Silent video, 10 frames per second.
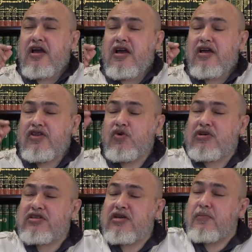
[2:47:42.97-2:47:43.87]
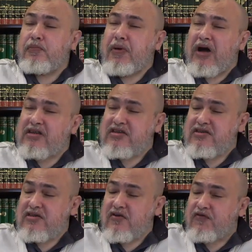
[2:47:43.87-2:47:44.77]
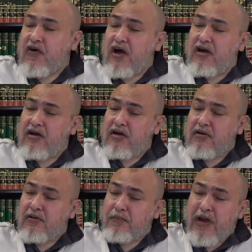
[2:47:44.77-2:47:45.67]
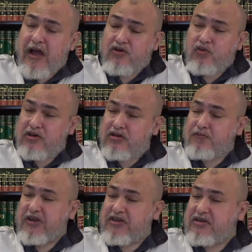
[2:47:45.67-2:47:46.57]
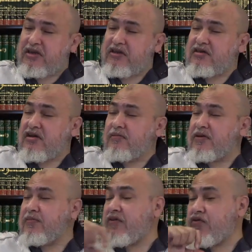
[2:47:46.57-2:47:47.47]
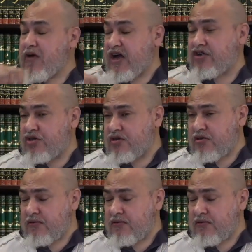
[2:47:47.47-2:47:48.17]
there was a bus packed with Palestinians coming back from Hajj.